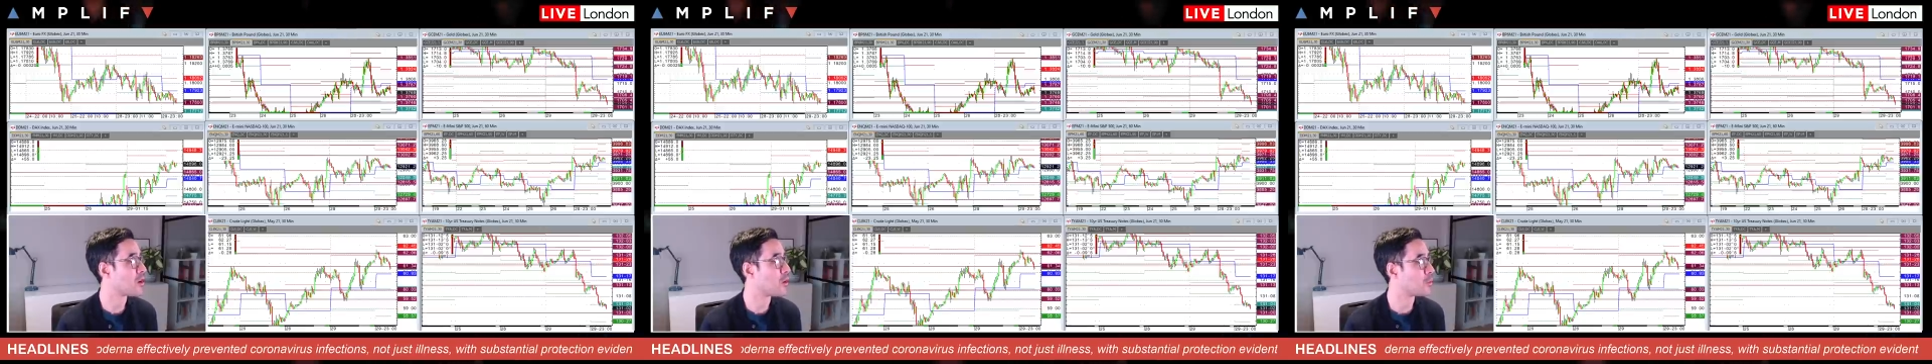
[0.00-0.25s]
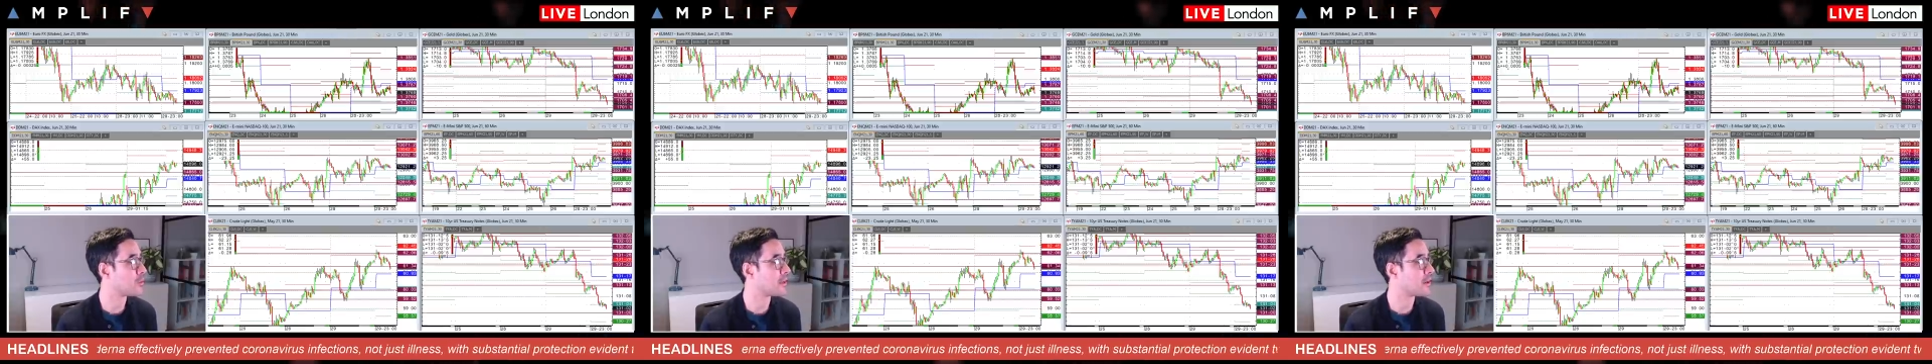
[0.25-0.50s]

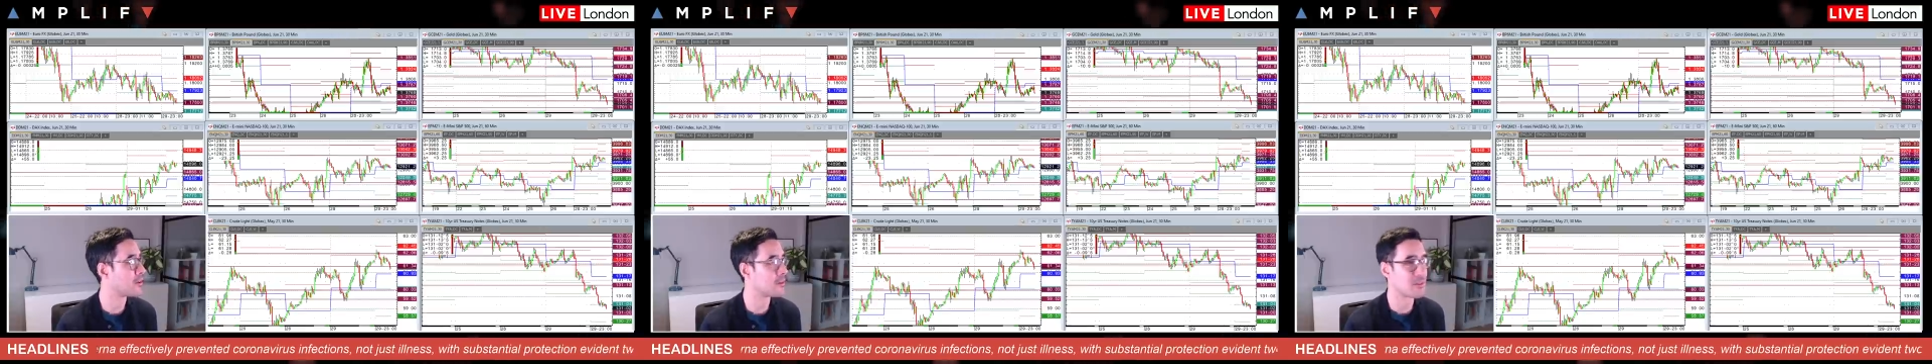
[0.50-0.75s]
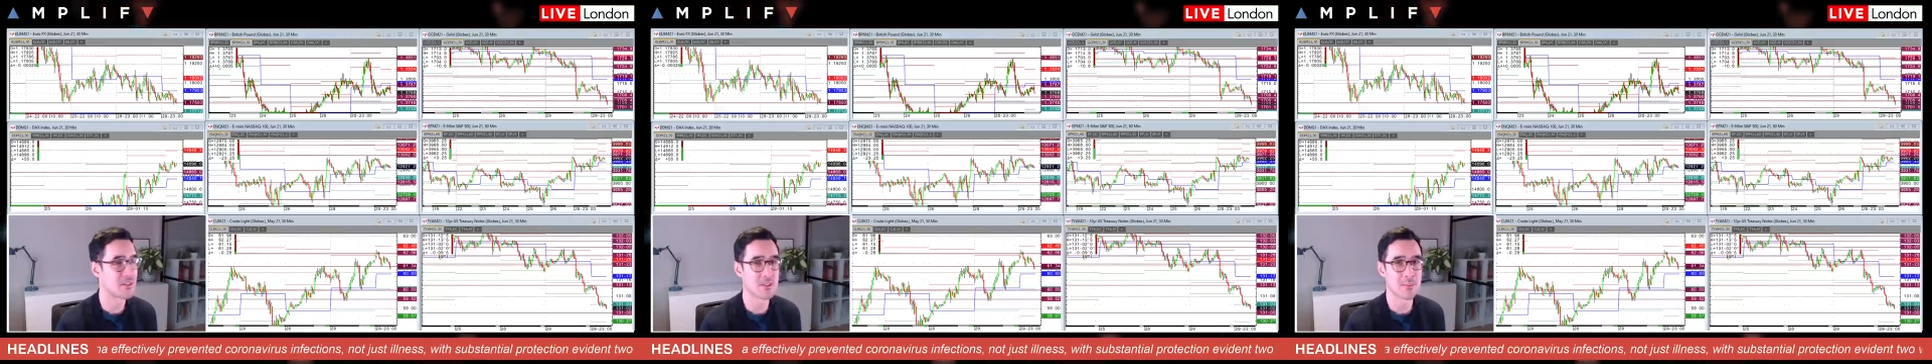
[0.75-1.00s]
holding
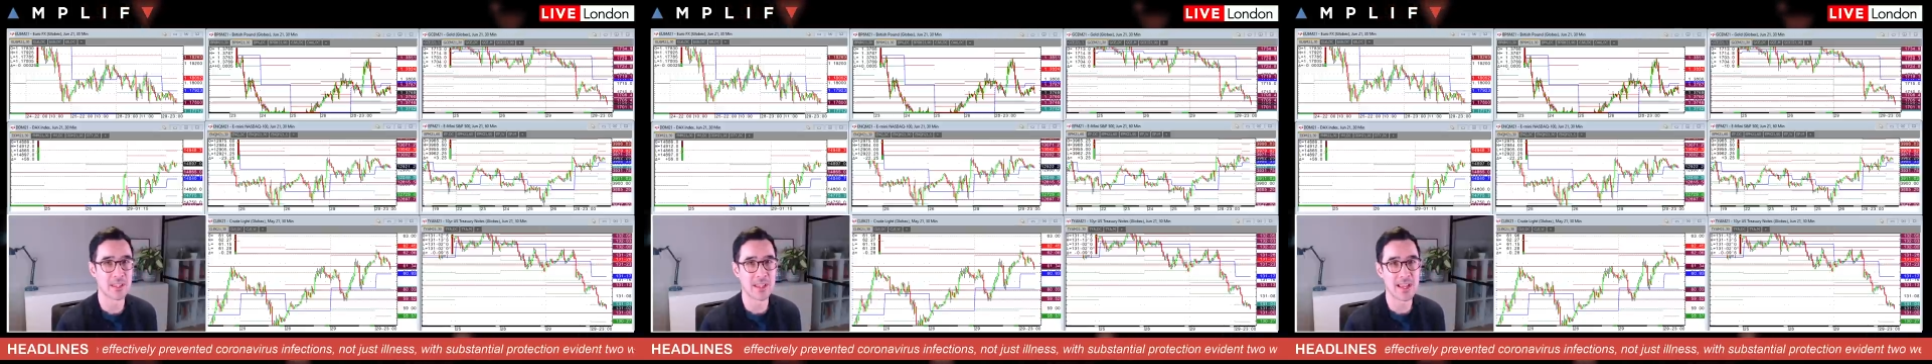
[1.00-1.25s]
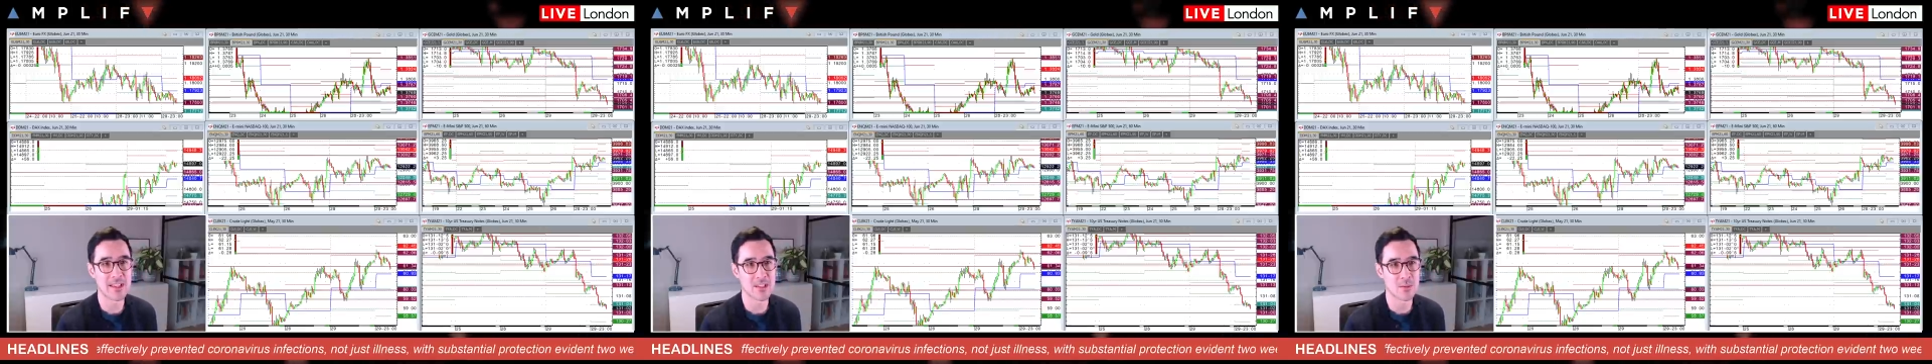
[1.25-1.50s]
on to some of the
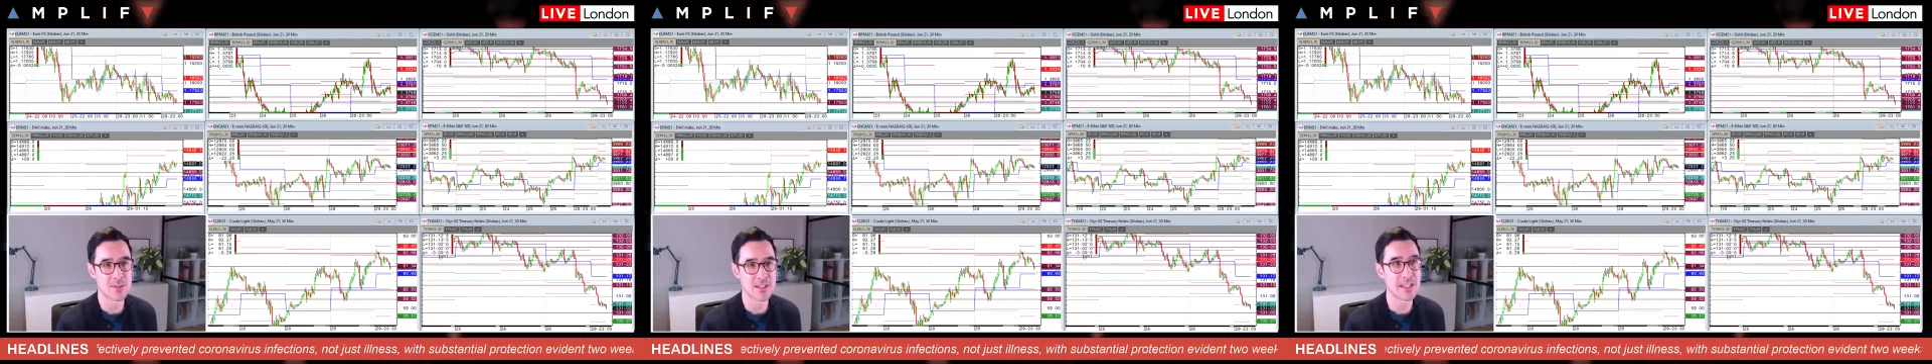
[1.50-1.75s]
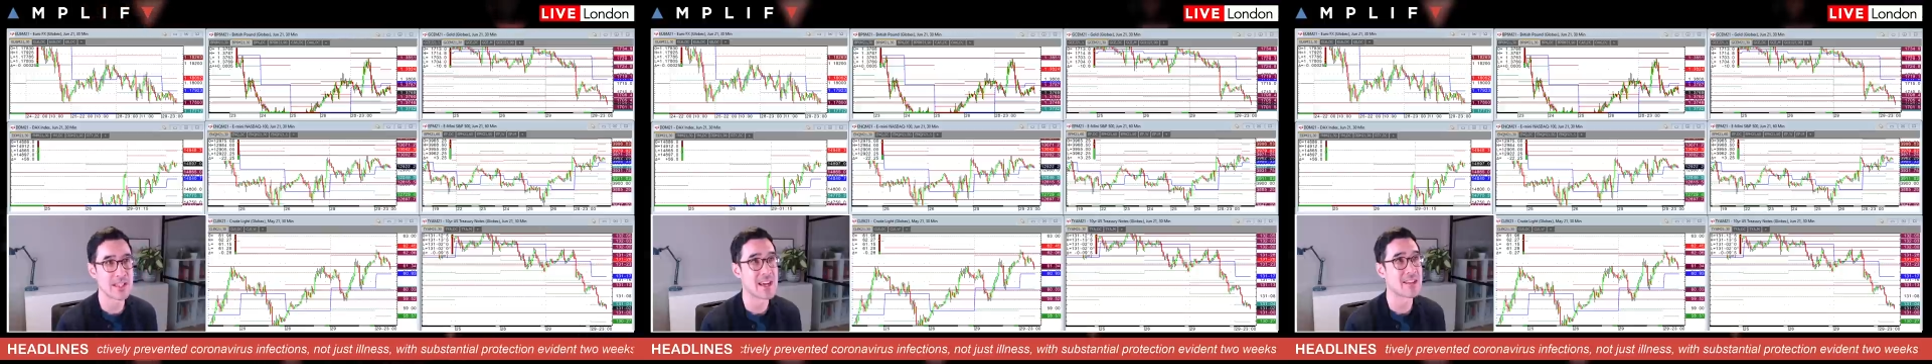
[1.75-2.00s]
gains that we've
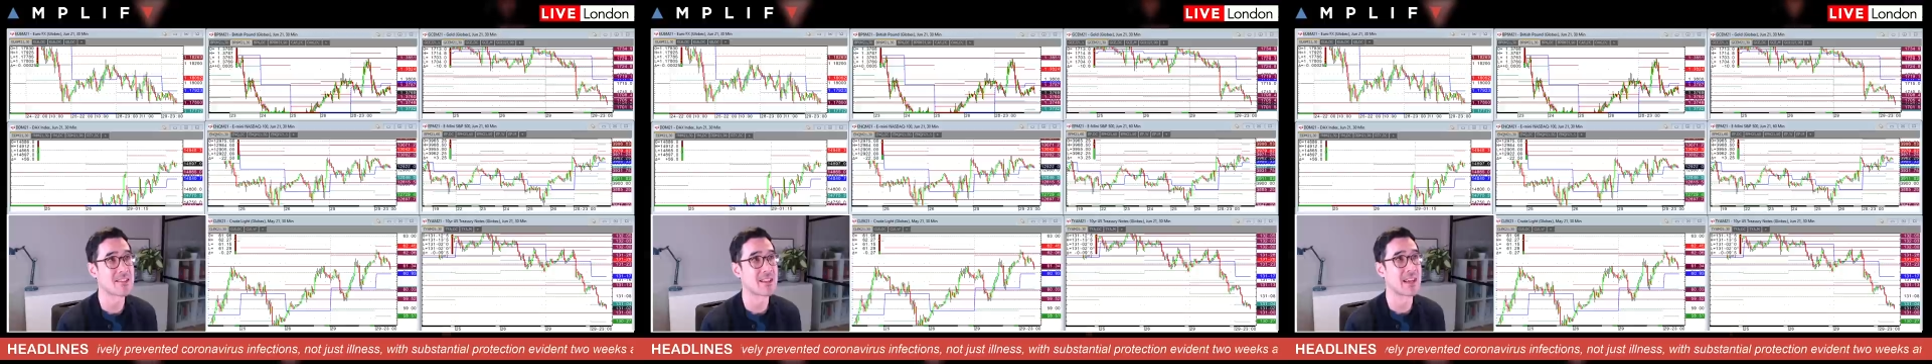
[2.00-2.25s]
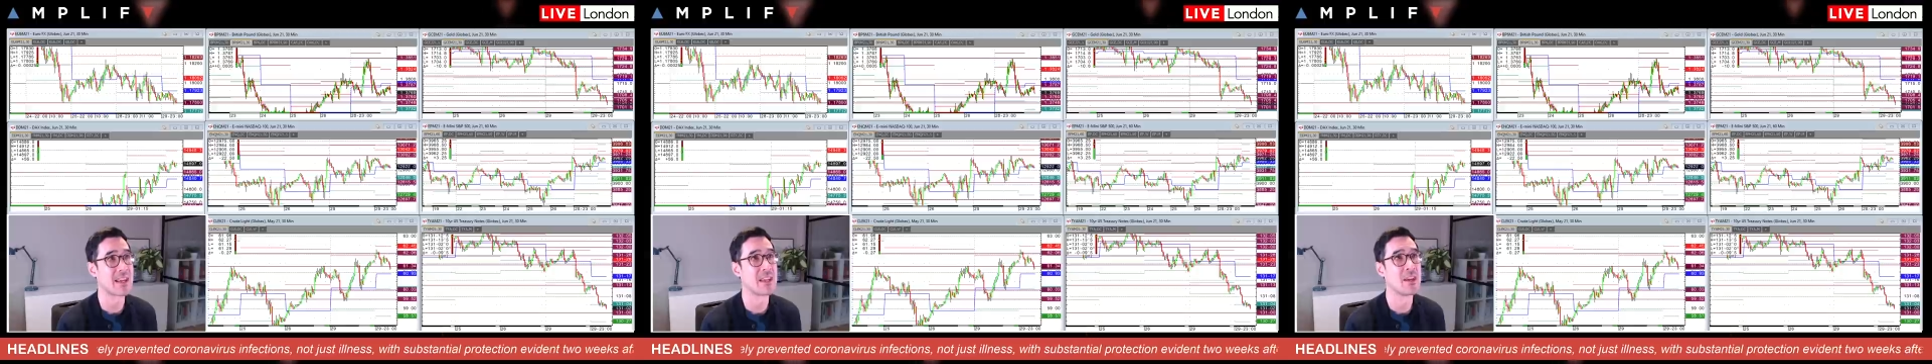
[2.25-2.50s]
seen
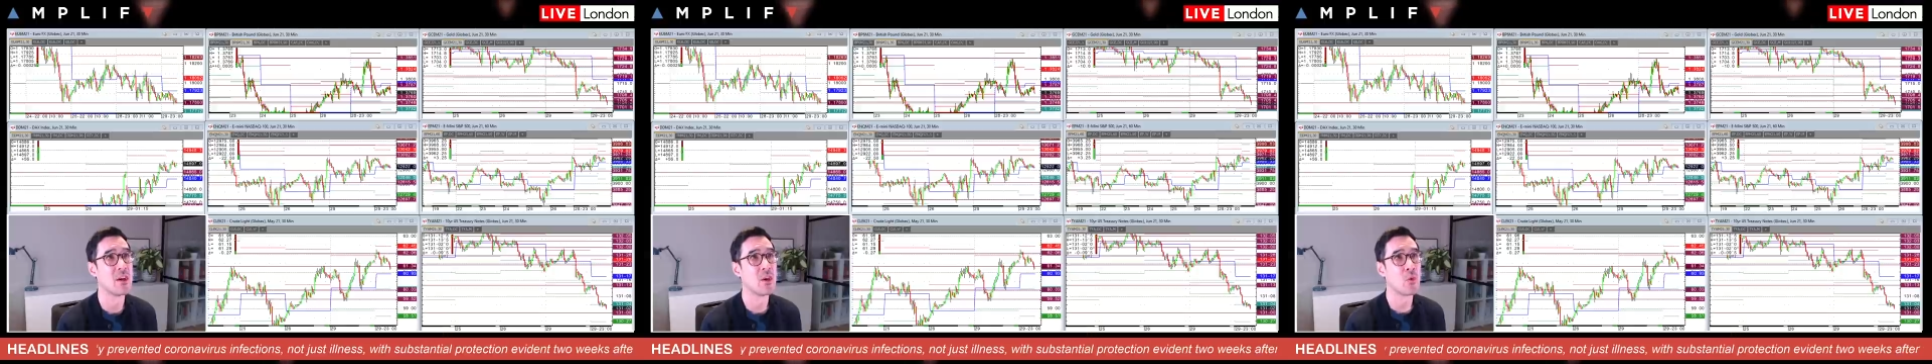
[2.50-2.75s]
yesterday,